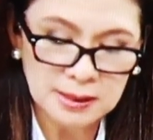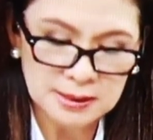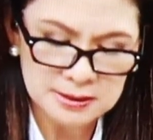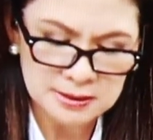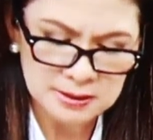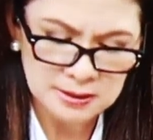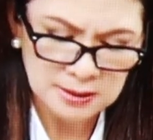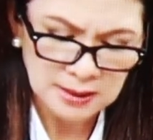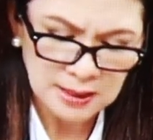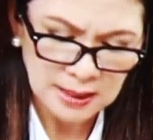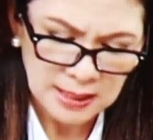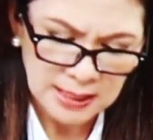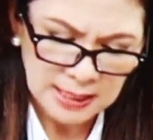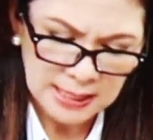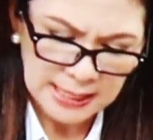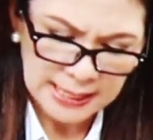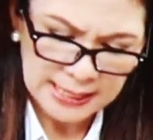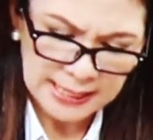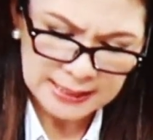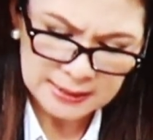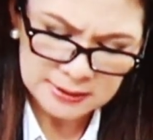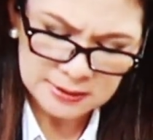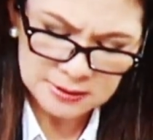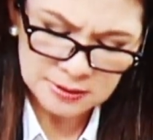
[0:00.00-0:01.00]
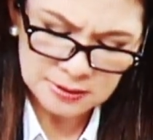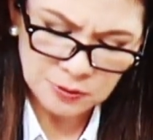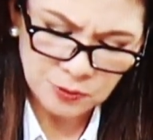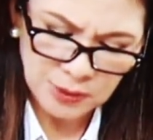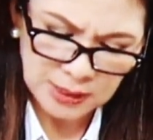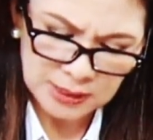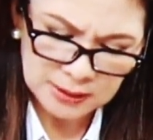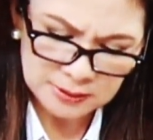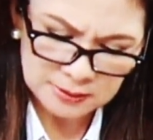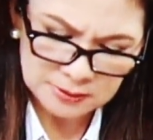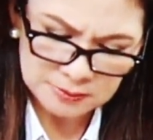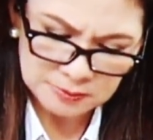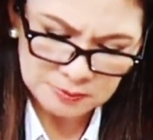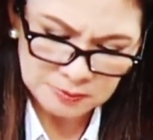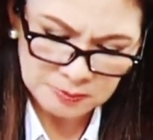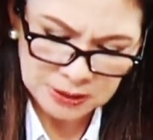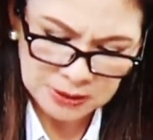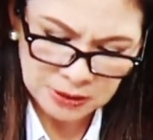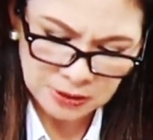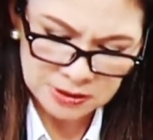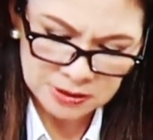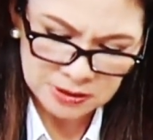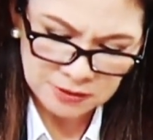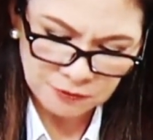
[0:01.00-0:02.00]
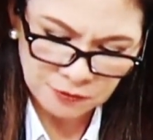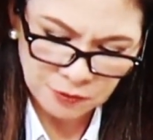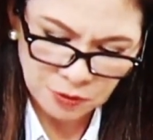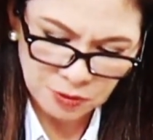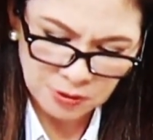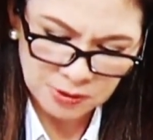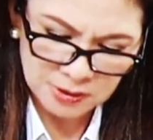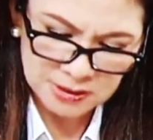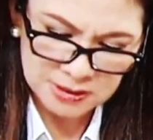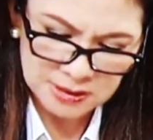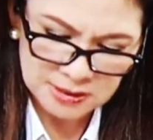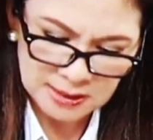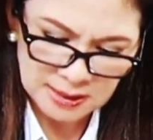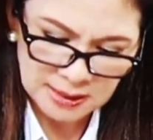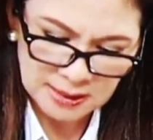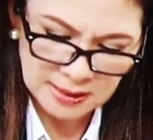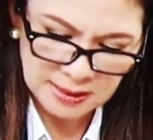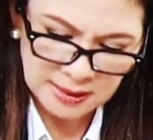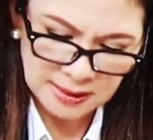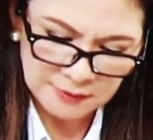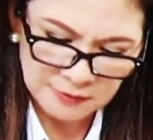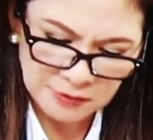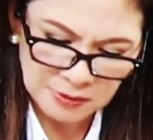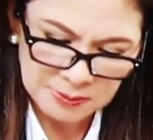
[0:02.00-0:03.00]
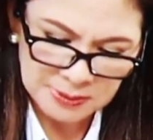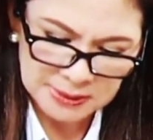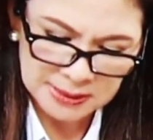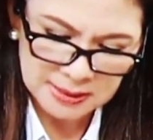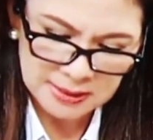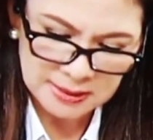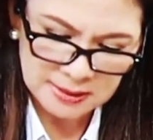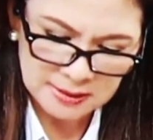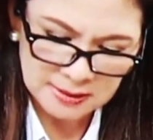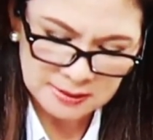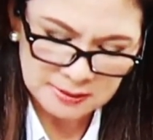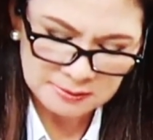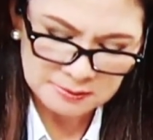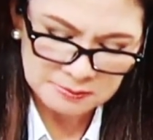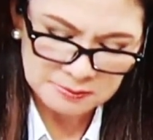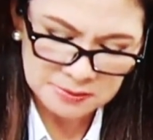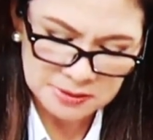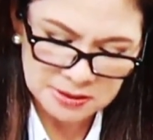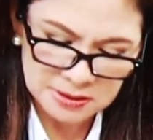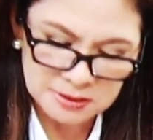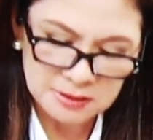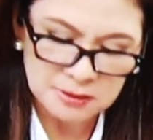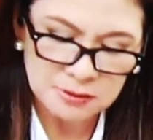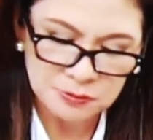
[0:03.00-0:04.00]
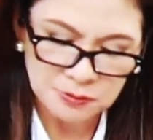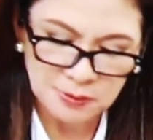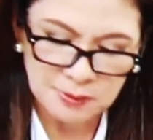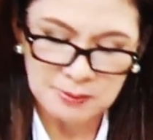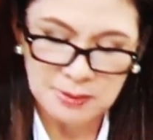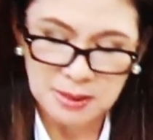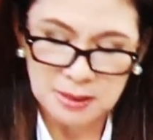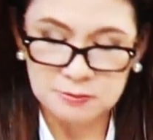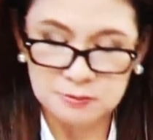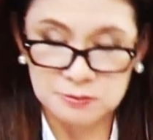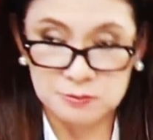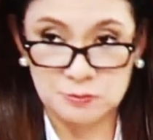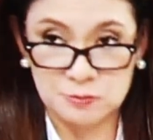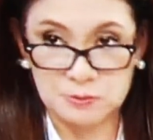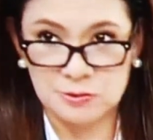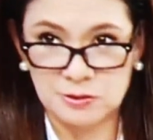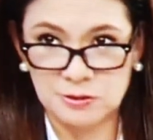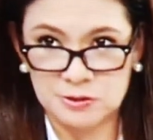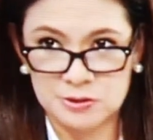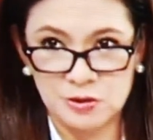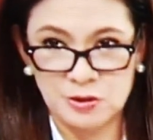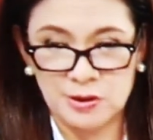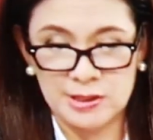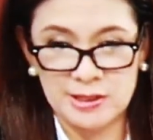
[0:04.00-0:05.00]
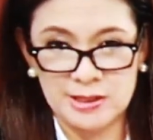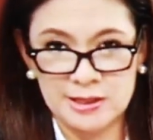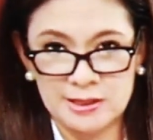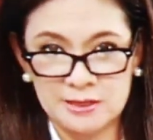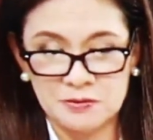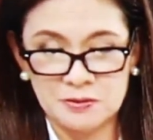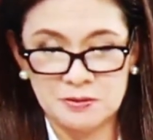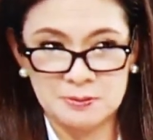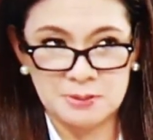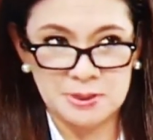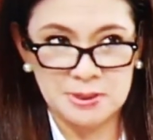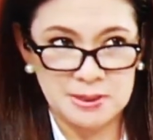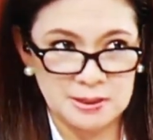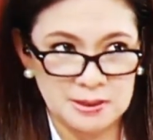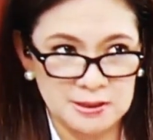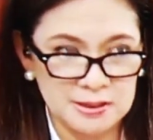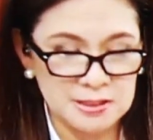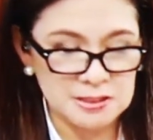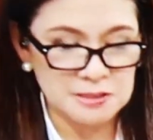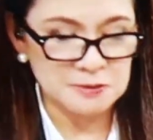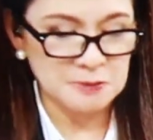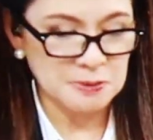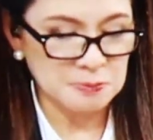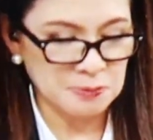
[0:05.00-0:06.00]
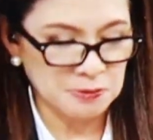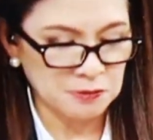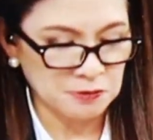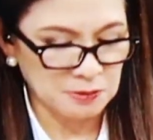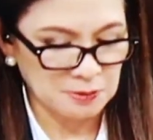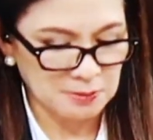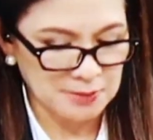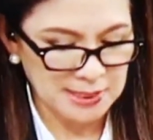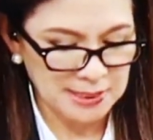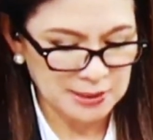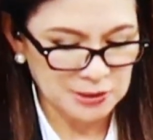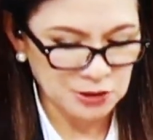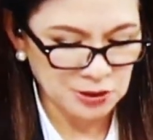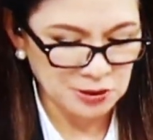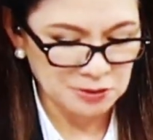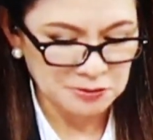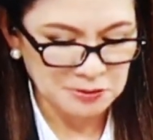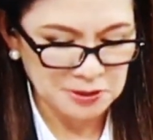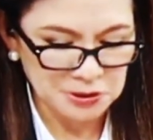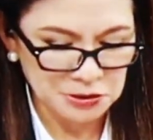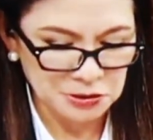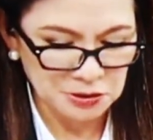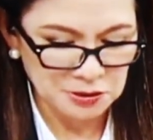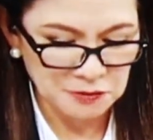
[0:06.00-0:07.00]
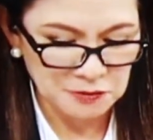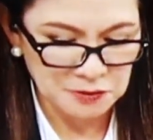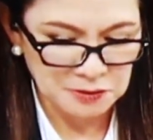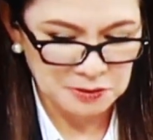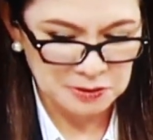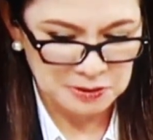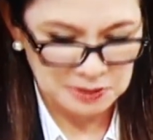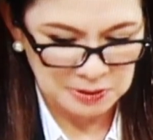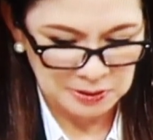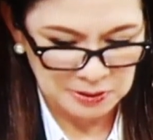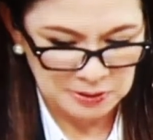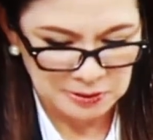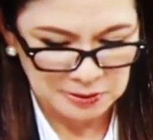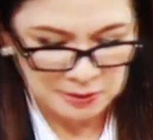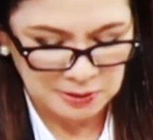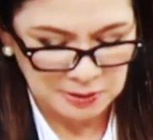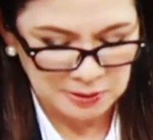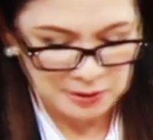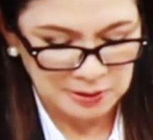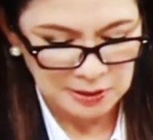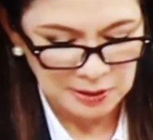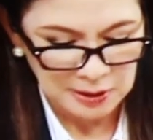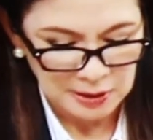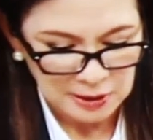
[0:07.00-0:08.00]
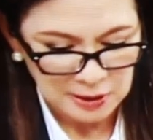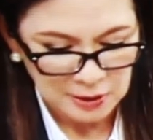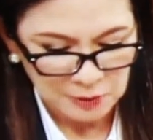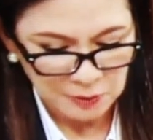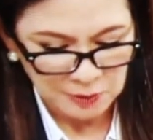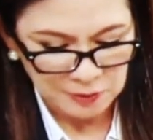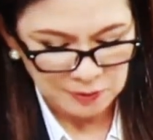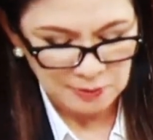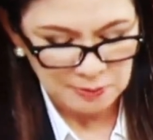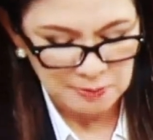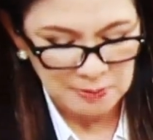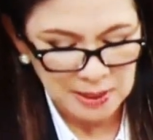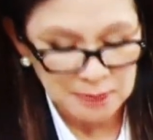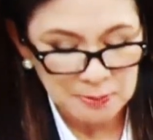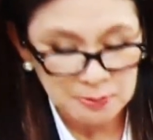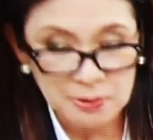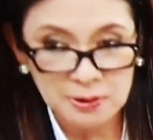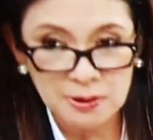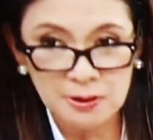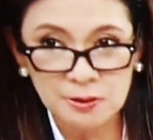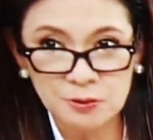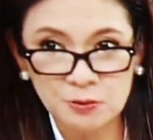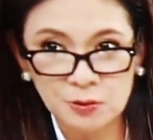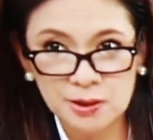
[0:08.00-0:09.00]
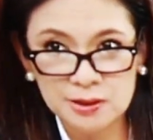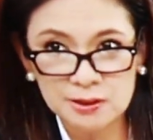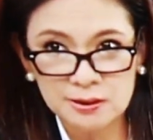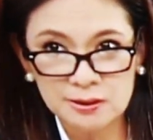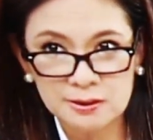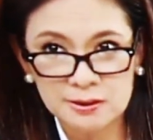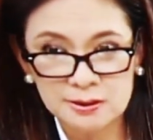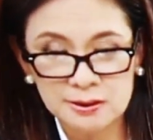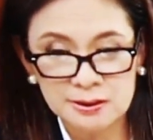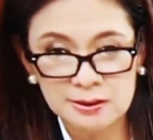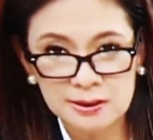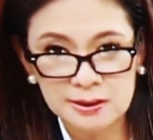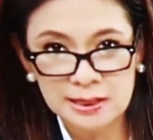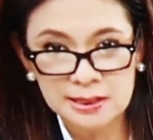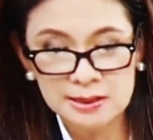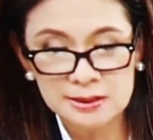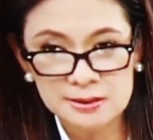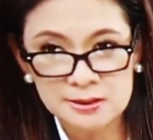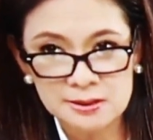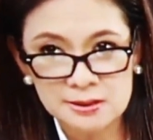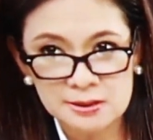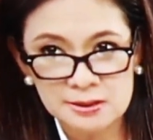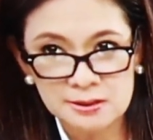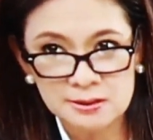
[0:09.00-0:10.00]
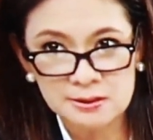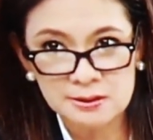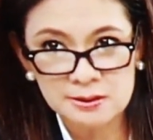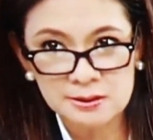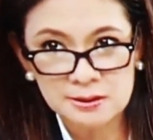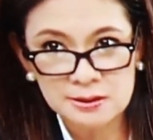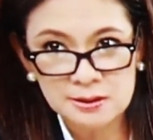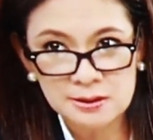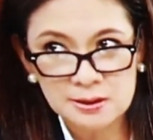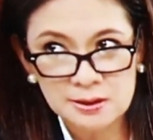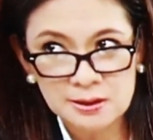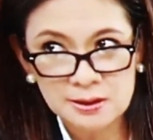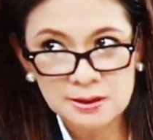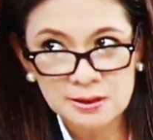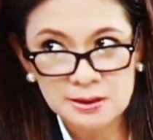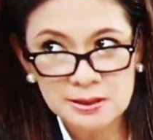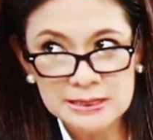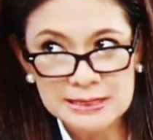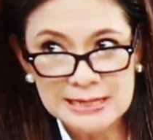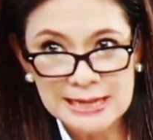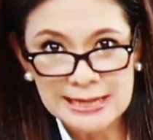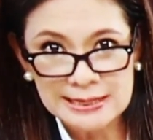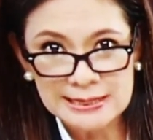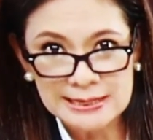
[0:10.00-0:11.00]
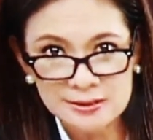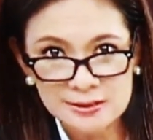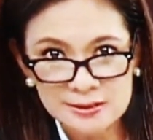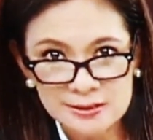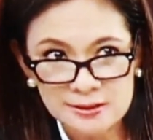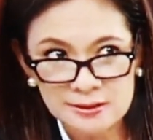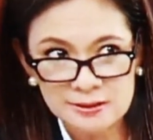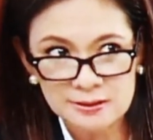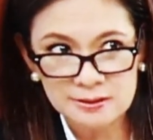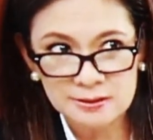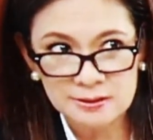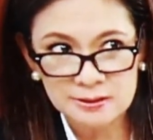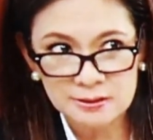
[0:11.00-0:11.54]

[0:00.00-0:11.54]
I see. And, well, because, of course, everybody still sorry, not everybody, at least people from my generation, we remember what the 1990...